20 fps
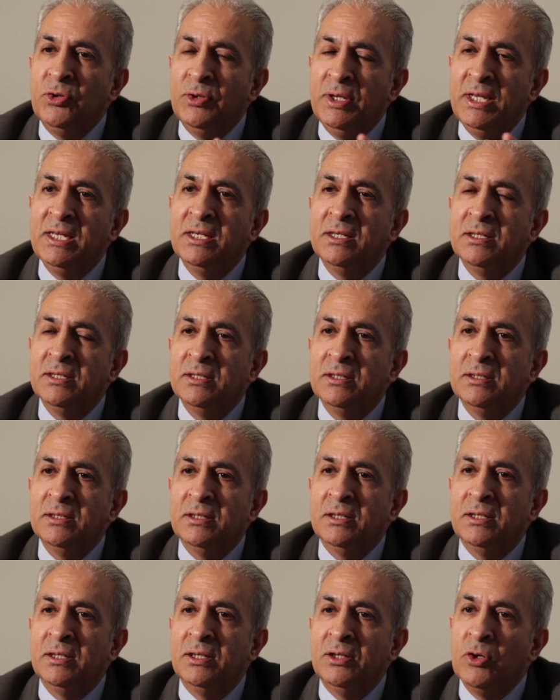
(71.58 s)
unique
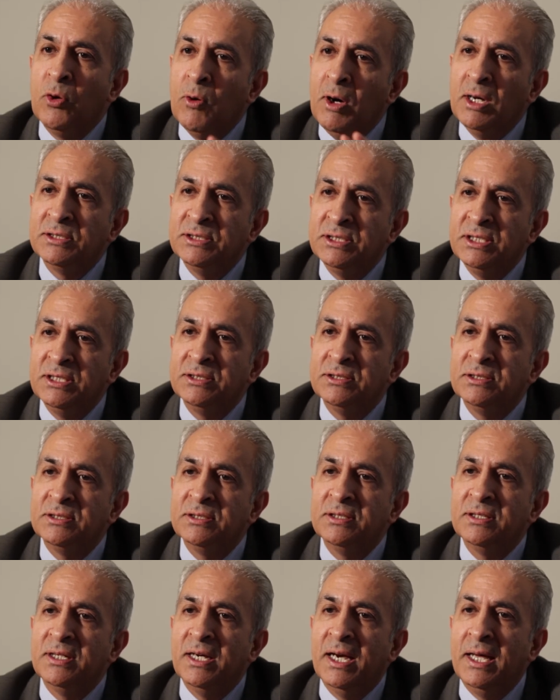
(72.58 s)
nuances
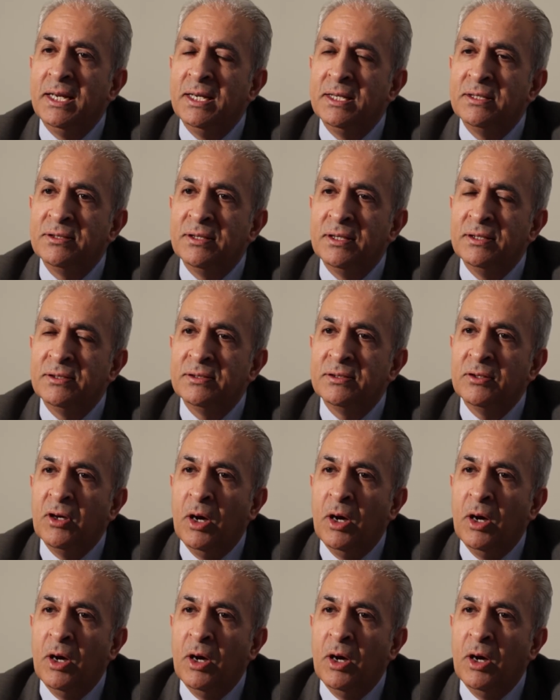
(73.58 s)
and its